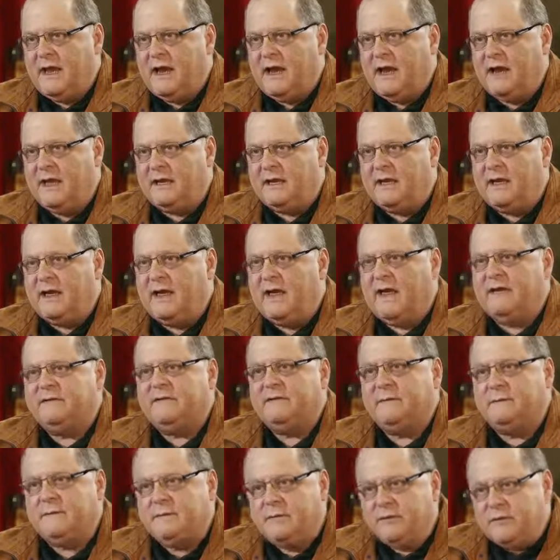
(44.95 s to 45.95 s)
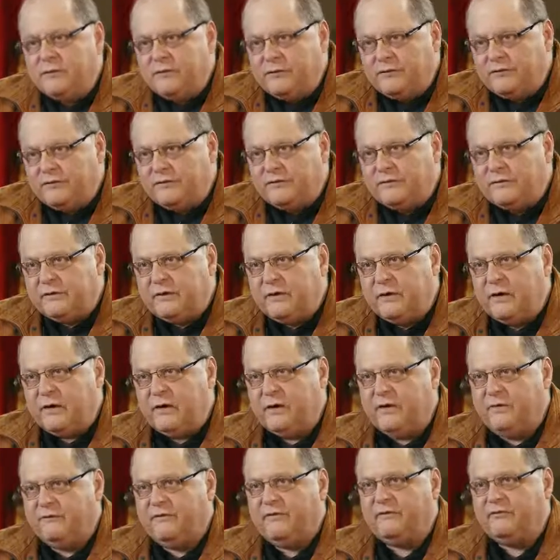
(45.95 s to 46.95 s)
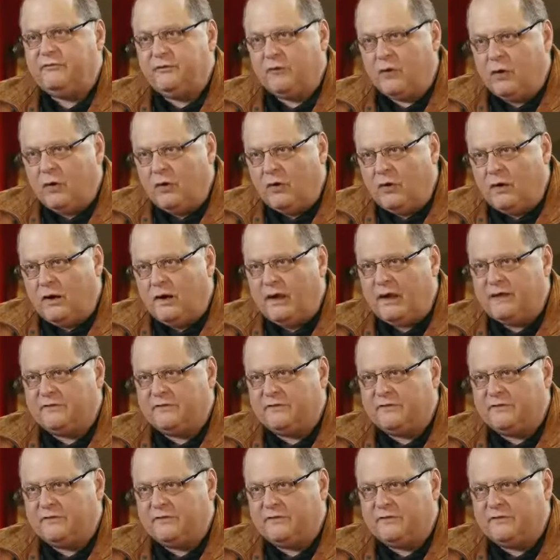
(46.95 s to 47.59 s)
and he has abused of his role